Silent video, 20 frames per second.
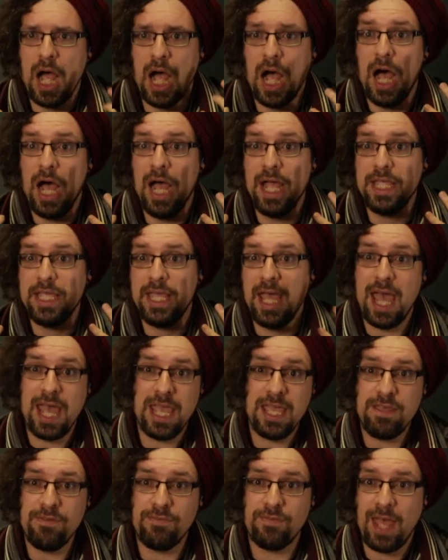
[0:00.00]
I
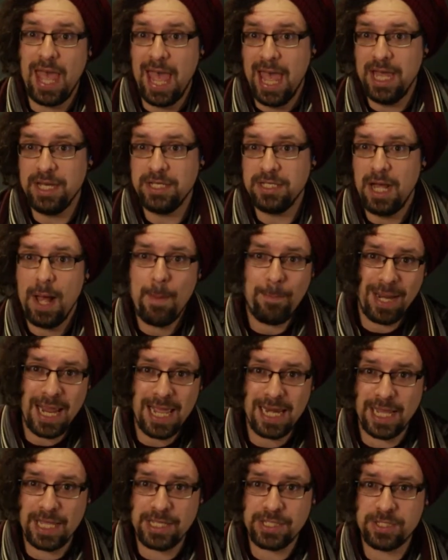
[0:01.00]
gave Ed a
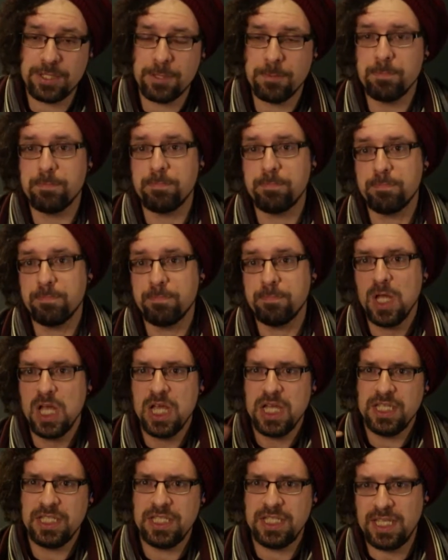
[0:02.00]
playlist.
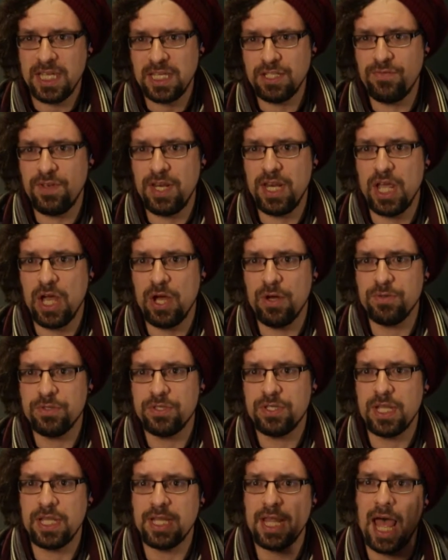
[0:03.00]
6
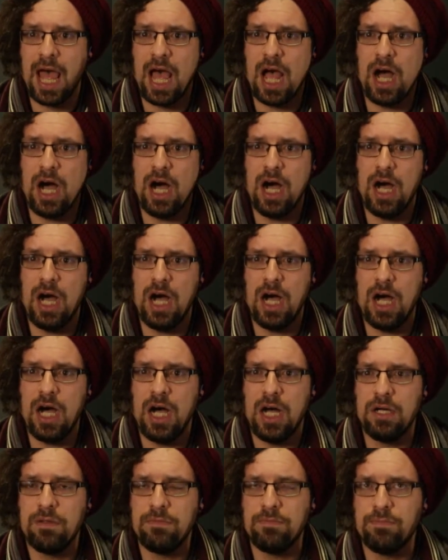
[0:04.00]
videos that
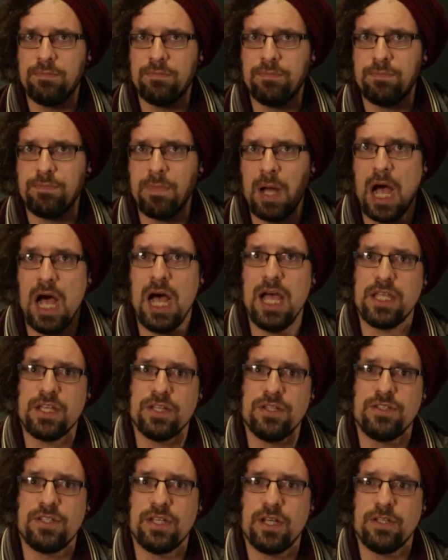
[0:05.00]
are, I
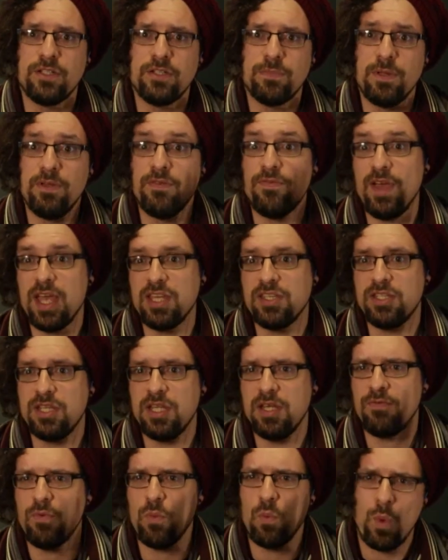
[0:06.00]
consider to be
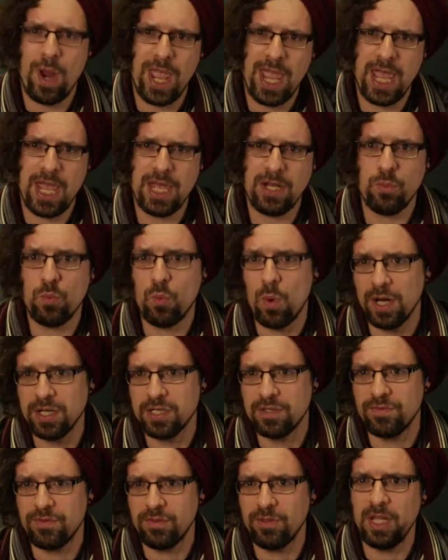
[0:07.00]
festive, weird,
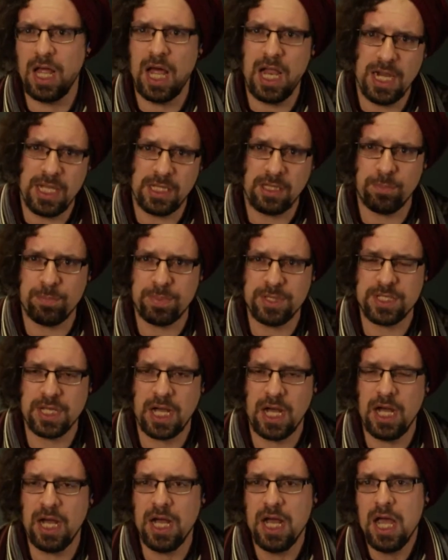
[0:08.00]
wonderful, a little
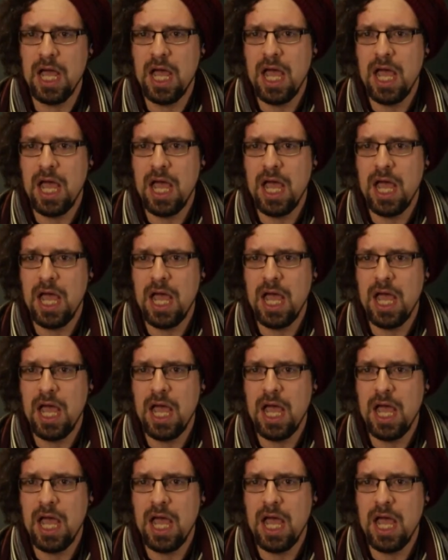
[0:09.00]
bizarre,